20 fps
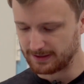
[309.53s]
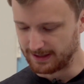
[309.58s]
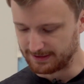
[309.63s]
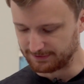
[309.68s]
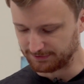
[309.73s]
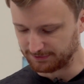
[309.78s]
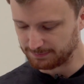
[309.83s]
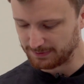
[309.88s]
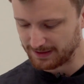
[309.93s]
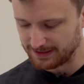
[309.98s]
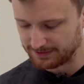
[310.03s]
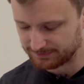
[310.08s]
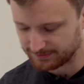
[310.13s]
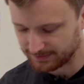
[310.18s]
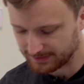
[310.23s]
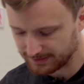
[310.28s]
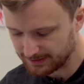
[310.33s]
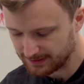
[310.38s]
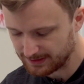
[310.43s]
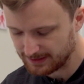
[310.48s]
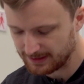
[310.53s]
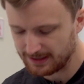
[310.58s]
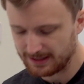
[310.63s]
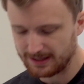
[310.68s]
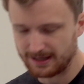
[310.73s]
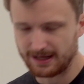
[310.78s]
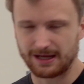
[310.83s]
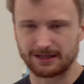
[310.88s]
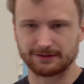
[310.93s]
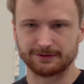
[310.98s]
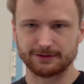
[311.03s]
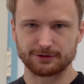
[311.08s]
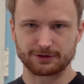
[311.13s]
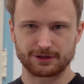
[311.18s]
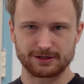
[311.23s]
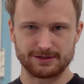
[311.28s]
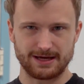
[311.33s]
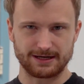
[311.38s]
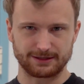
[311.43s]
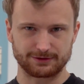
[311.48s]
and splice in a little
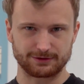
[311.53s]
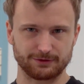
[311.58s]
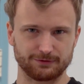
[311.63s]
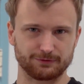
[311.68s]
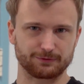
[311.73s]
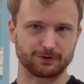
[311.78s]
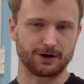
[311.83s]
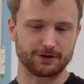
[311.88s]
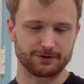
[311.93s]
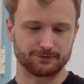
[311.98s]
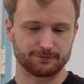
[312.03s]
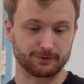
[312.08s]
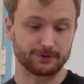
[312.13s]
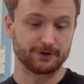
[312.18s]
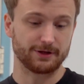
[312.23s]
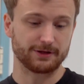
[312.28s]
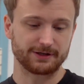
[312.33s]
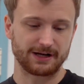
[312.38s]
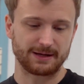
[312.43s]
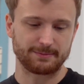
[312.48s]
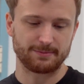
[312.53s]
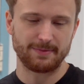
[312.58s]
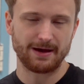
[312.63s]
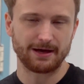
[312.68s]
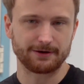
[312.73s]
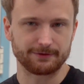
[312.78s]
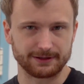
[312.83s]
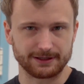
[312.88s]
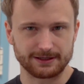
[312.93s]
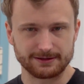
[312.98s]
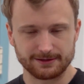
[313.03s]
connector for, for another type of battery.